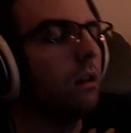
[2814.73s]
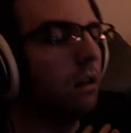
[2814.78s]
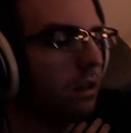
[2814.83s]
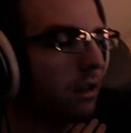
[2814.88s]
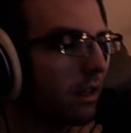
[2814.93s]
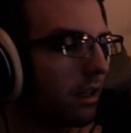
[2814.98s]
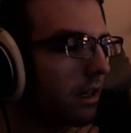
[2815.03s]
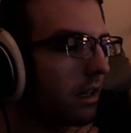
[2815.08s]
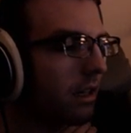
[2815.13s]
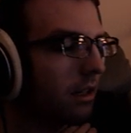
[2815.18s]

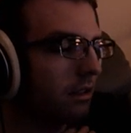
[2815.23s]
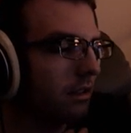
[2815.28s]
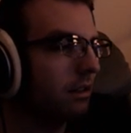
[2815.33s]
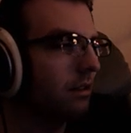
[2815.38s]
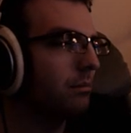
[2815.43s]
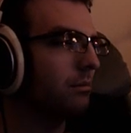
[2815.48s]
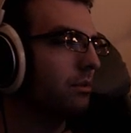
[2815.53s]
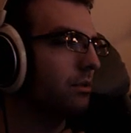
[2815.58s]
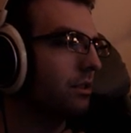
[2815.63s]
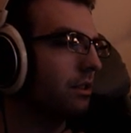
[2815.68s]
He got
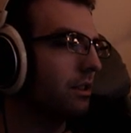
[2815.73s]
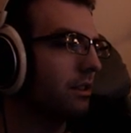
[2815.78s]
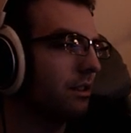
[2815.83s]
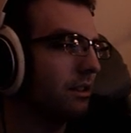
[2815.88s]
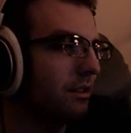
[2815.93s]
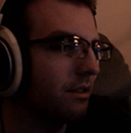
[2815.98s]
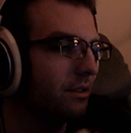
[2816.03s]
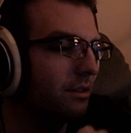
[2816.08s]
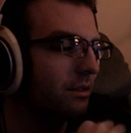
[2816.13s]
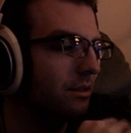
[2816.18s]

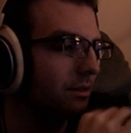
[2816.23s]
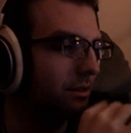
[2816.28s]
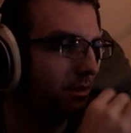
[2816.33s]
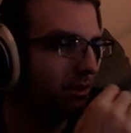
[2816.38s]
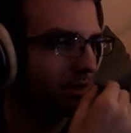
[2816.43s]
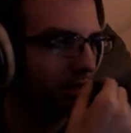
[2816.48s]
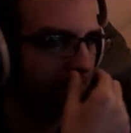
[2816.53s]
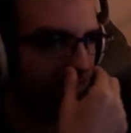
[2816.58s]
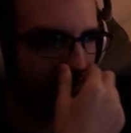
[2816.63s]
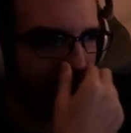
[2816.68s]
completely
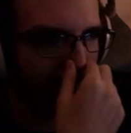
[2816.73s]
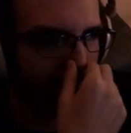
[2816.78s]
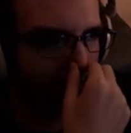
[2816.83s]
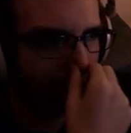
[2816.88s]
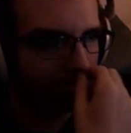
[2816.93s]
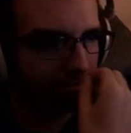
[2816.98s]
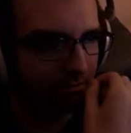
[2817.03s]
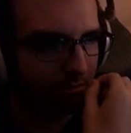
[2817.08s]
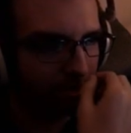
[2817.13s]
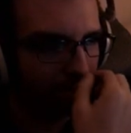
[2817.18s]
destroyed
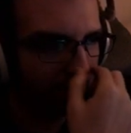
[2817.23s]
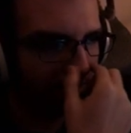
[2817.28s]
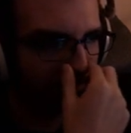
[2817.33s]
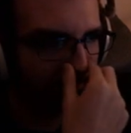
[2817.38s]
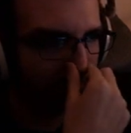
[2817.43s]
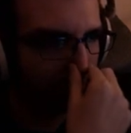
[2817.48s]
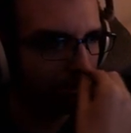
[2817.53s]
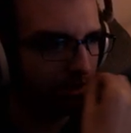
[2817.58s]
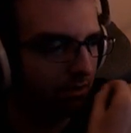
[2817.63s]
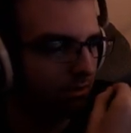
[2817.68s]
by the
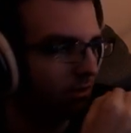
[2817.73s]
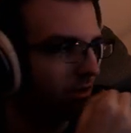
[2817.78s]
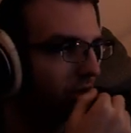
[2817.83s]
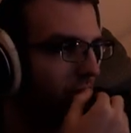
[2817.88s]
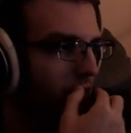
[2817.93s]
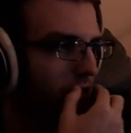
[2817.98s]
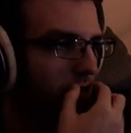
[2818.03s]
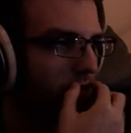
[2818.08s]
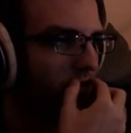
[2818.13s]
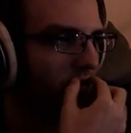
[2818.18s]
first
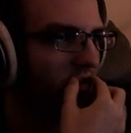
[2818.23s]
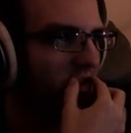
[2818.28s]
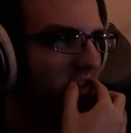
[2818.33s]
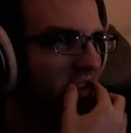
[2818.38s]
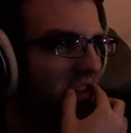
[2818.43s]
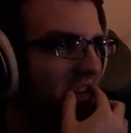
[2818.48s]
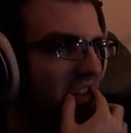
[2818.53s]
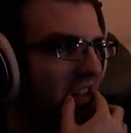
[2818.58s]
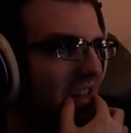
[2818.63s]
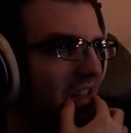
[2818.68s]
few,
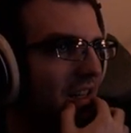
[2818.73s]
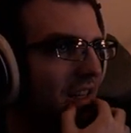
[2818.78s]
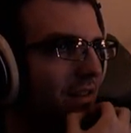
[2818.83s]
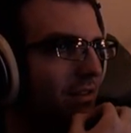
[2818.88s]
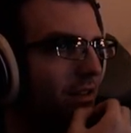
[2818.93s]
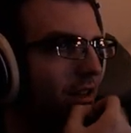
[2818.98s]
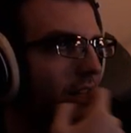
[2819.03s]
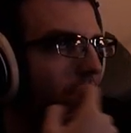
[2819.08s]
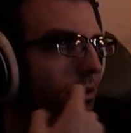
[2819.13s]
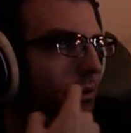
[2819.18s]
and then he
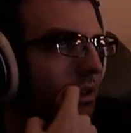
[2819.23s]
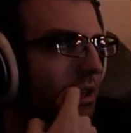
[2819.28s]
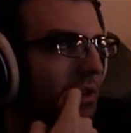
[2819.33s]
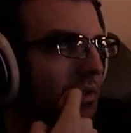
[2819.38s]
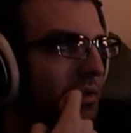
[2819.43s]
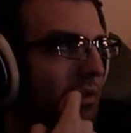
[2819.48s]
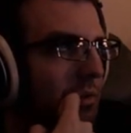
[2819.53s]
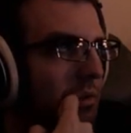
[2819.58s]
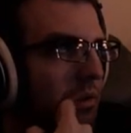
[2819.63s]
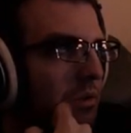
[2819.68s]
ran away
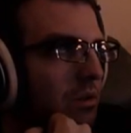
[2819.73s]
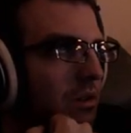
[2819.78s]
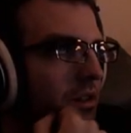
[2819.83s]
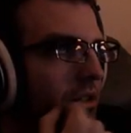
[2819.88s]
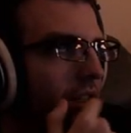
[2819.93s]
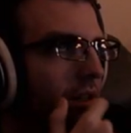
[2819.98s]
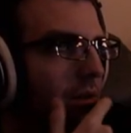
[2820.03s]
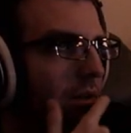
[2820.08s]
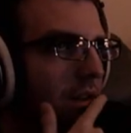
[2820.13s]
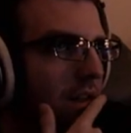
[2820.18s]
from the one
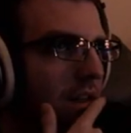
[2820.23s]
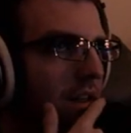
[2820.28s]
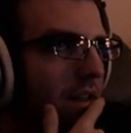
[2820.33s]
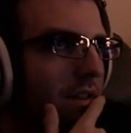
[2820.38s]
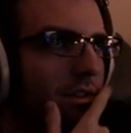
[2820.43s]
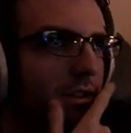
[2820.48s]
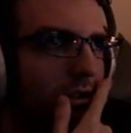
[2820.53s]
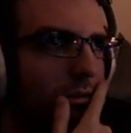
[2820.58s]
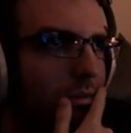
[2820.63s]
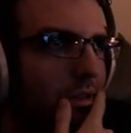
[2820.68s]
that would have
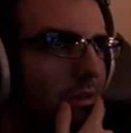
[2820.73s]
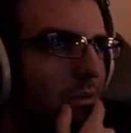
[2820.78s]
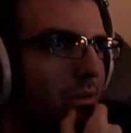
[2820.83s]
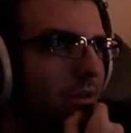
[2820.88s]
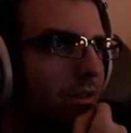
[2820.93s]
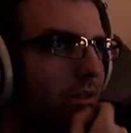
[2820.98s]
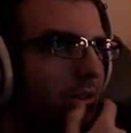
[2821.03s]
actually been with